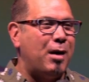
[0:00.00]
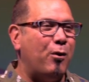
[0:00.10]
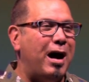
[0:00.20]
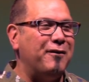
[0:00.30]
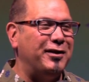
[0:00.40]
my
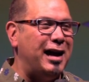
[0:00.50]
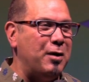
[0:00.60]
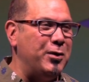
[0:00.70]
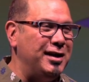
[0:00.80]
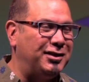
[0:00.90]
wife and
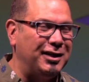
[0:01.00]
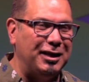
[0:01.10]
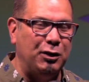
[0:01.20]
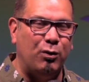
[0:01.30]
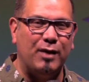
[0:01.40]
I went
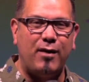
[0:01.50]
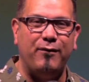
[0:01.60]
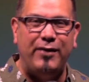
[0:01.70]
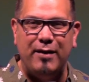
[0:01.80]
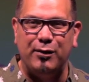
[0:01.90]
to one of our
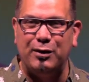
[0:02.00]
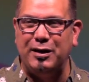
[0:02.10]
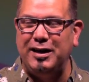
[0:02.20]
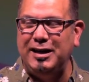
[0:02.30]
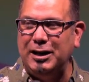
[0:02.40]
favorite
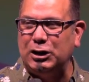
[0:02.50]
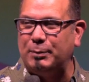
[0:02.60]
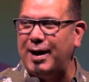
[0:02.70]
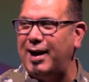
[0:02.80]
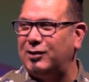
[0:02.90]
eating
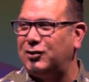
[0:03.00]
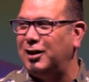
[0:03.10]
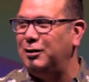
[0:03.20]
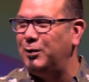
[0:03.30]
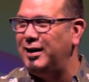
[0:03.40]
spots
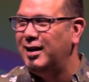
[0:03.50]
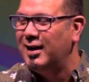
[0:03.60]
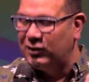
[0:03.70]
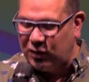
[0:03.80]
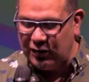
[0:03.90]
and we
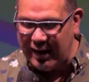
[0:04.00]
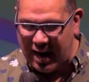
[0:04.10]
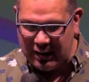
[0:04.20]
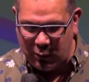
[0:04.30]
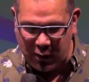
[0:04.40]
sit
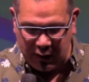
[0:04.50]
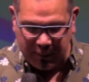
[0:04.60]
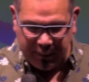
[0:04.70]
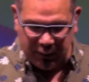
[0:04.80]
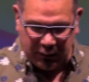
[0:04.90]
down in one of
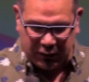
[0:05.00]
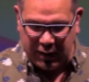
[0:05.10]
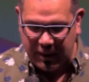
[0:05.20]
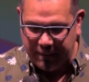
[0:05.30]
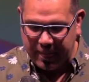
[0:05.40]
the booths
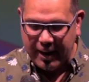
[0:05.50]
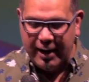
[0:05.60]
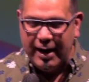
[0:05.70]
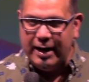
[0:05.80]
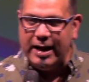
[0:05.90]
there.
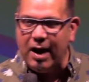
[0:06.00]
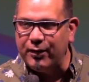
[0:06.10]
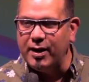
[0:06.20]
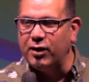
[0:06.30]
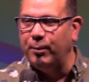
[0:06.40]
And
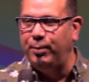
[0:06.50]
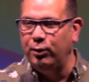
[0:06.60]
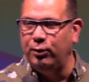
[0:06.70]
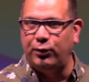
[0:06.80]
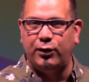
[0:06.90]
every other
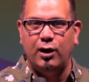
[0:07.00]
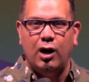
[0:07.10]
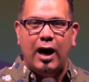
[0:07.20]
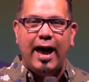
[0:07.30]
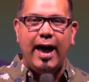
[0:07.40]
booth